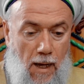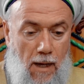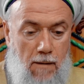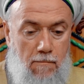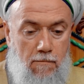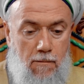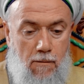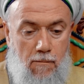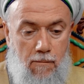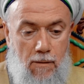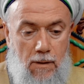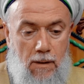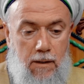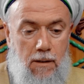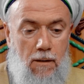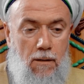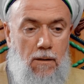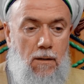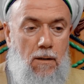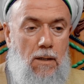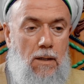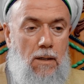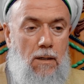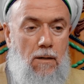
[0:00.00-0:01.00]
time
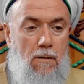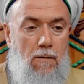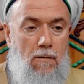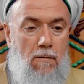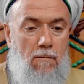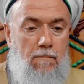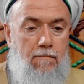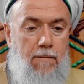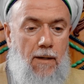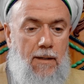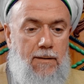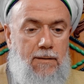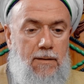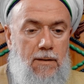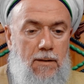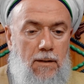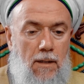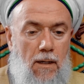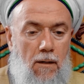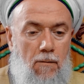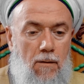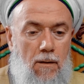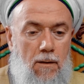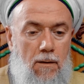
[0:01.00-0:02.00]
quickly passing
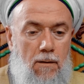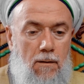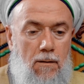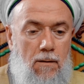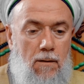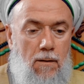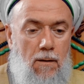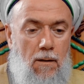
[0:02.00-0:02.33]
away.